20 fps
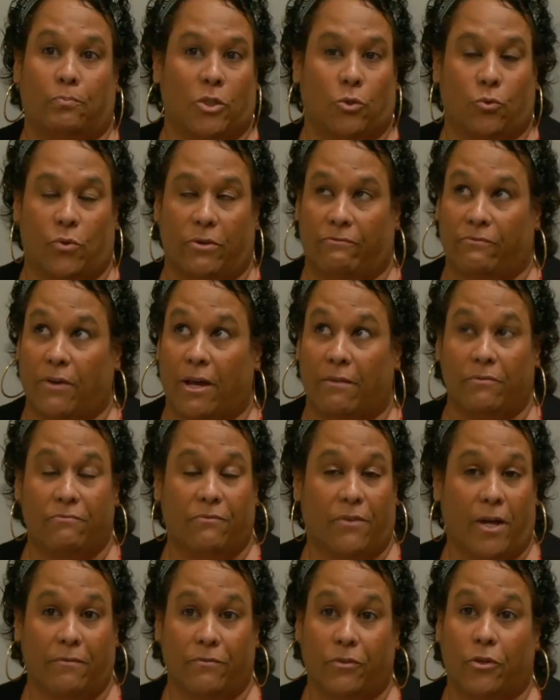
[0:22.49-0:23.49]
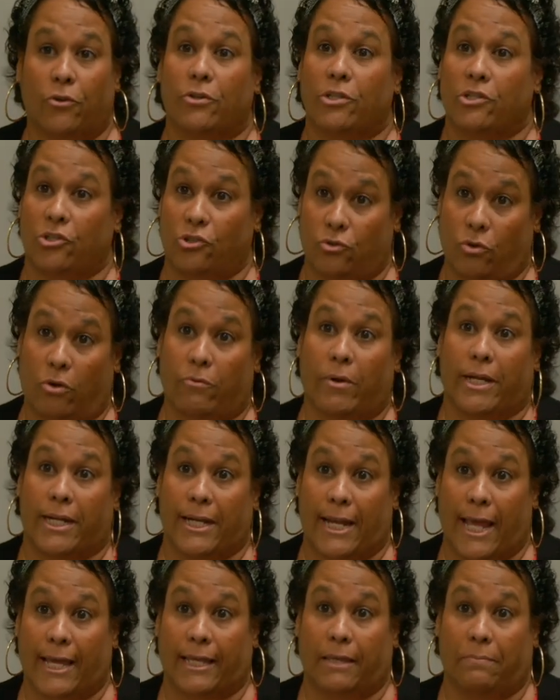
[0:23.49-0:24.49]
Between 5 and 5.30, she's already
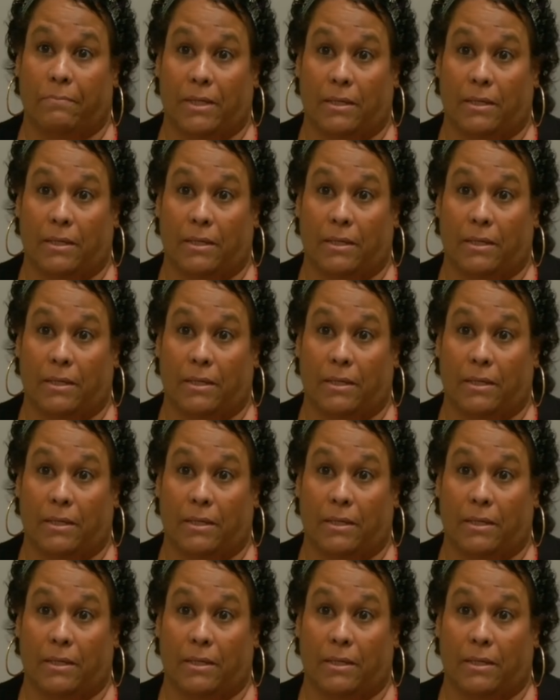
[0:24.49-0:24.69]
nagging